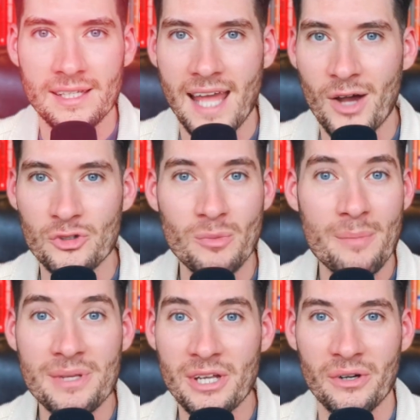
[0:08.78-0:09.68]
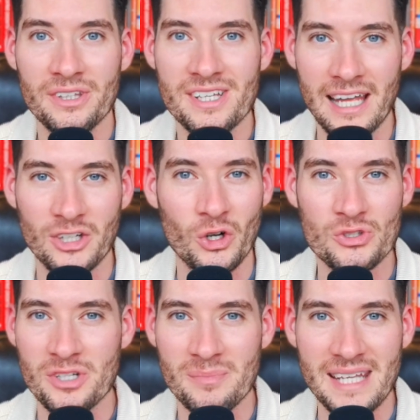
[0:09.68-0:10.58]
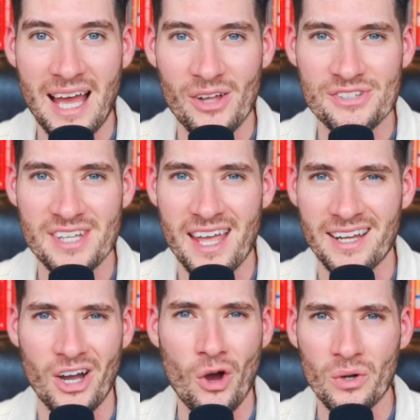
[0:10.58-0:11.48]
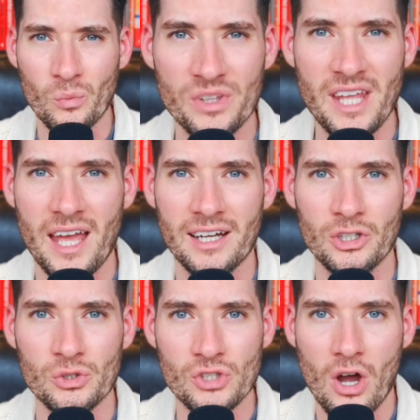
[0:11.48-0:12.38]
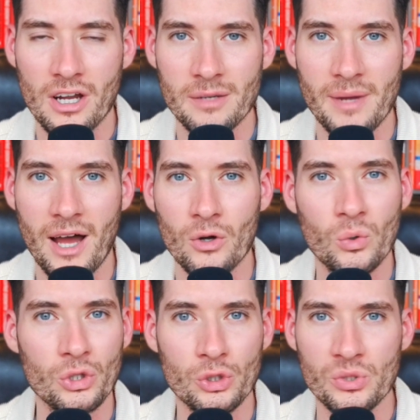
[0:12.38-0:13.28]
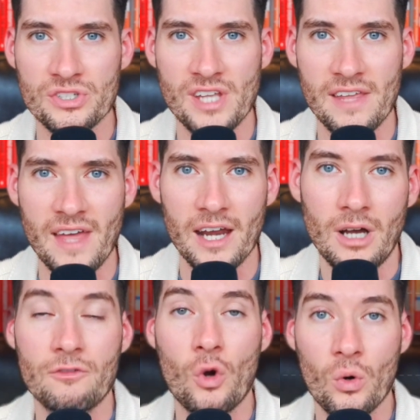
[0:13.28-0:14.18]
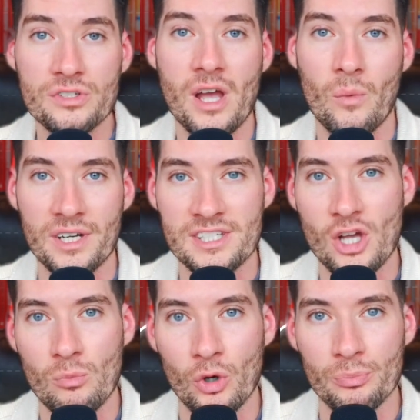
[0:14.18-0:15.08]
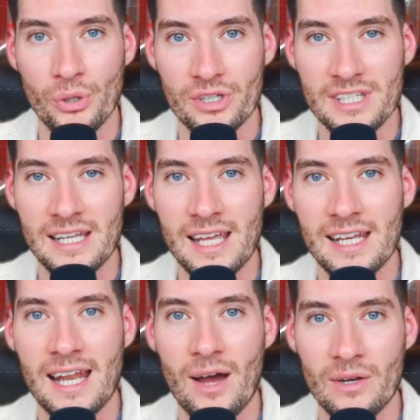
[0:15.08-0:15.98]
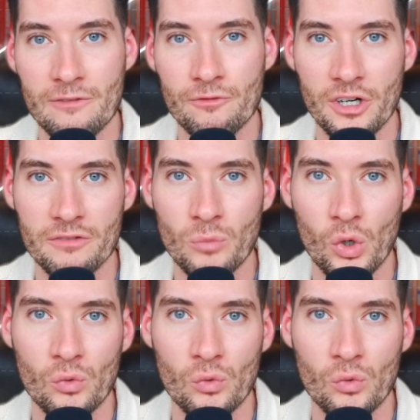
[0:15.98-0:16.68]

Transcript: Now, you might be hearing this and cursing me out saying, "Owen, what the heck are you talking about? Who are you to say that? course I want to sell more books and get it out in front of more